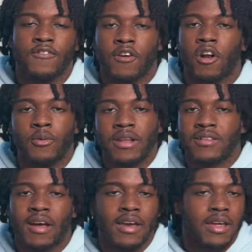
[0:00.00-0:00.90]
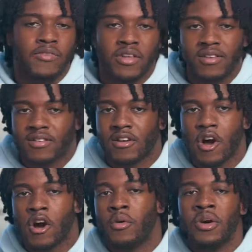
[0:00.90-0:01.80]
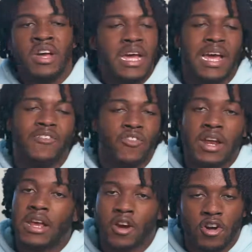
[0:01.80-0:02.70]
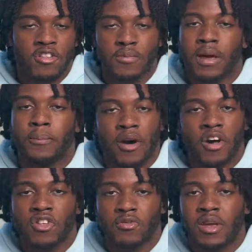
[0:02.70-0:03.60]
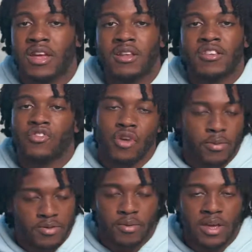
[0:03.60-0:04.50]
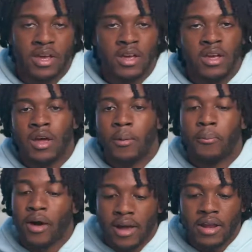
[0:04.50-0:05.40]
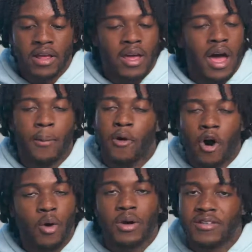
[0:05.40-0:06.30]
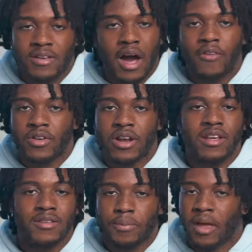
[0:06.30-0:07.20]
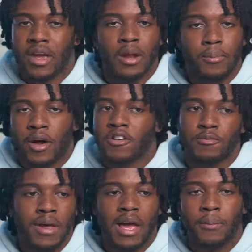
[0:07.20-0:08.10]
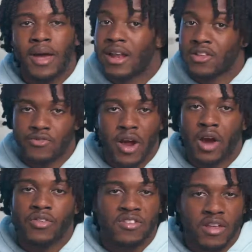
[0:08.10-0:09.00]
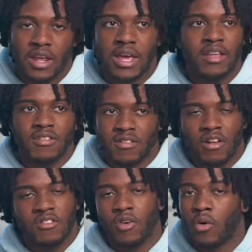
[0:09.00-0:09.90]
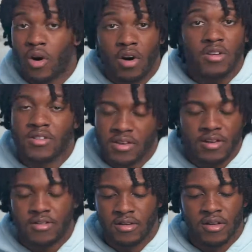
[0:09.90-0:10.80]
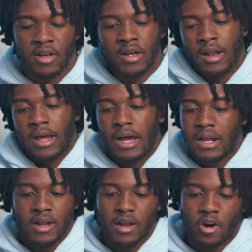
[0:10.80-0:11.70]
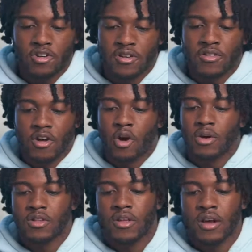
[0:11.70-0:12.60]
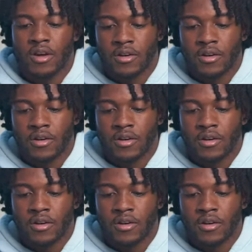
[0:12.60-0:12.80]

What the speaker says: falling, when he's not getting things to go, it really hurts me and bothers me. It disrupts me. But I'm always confident in his ability to bounce back, man. He's very resilient. He's done so all season. RJ is always there.